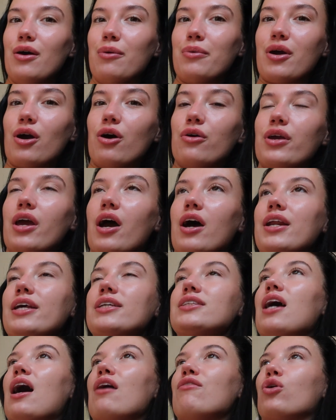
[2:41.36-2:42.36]
There we go. Yeah, I
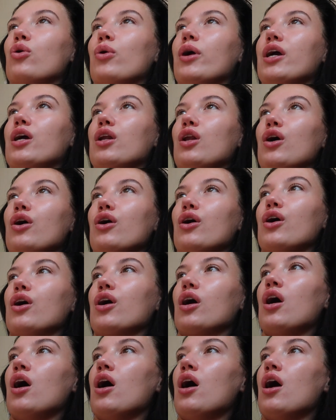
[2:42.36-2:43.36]
need to have a quick
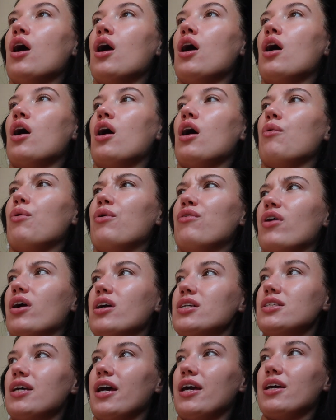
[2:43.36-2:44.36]
look whether I
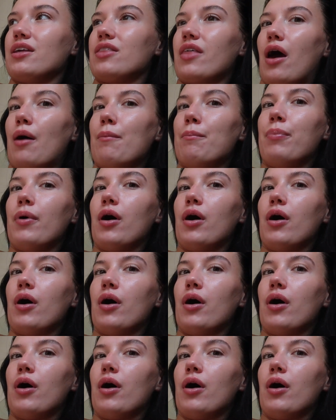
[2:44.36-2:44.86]
can take that.